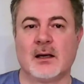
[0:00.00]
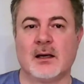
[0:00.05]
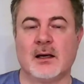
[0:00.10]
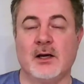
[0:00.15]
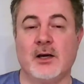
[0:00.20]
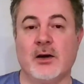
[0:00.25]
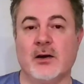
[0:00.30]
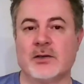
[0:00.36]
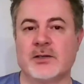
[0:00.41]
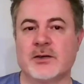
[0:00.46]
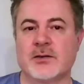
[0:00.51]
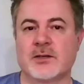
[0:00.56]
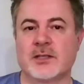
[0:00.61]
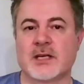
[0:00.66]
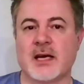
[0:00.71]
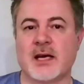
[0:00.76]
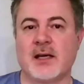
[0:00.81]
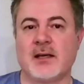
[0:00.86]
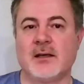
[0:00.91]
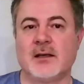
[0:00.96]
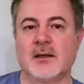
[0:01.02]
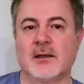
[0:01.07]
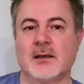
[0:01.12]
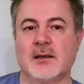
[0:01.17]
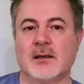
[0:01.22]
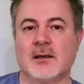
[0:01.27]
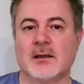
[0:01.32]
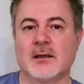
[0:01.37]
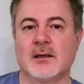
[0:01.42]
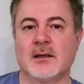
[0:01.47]
He also said
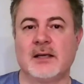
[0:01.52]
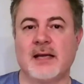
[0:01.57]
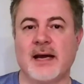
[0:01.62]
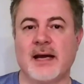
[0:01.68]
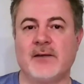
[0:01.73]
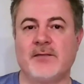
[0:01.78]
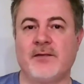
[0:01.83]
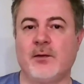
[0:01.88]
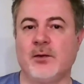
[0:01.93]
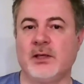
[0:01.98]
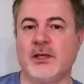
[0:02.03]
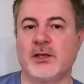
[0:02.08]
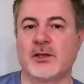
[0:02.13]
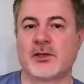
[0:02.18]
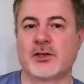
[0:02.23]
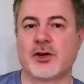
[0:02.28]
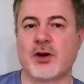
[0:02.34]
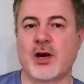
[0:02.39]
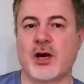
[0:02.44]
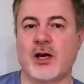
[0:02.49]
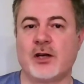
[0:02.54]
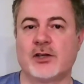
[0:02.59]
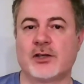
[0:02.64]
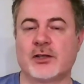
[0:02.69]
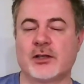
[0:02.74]
that fully charged,